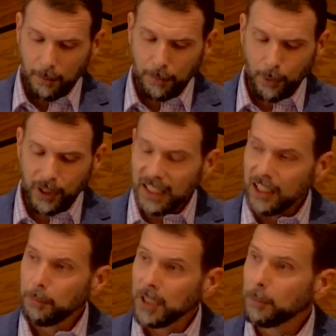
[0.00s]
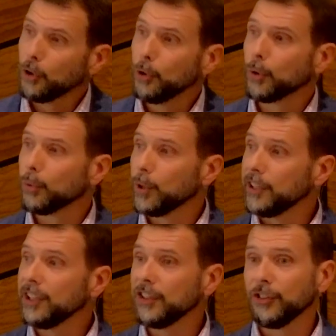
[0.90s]
but we need people who are
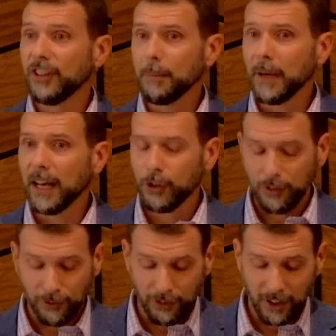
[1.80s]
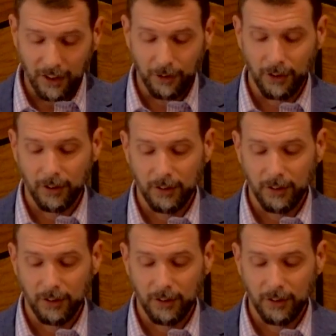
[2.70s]
willing to step out in faith,